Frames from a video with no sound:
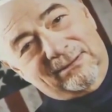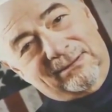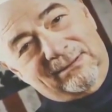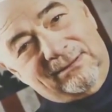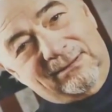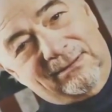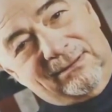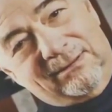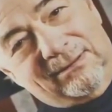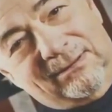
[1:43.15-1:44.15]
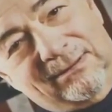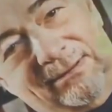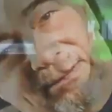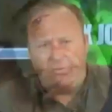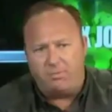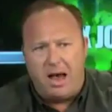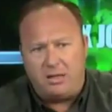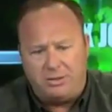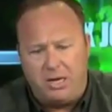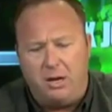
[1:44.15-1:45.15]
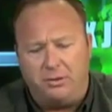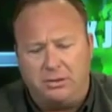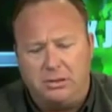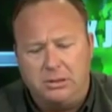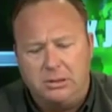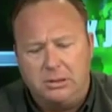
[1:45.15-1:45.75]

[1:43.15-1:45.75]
and then put another tweet out, a quote from Alex Jones,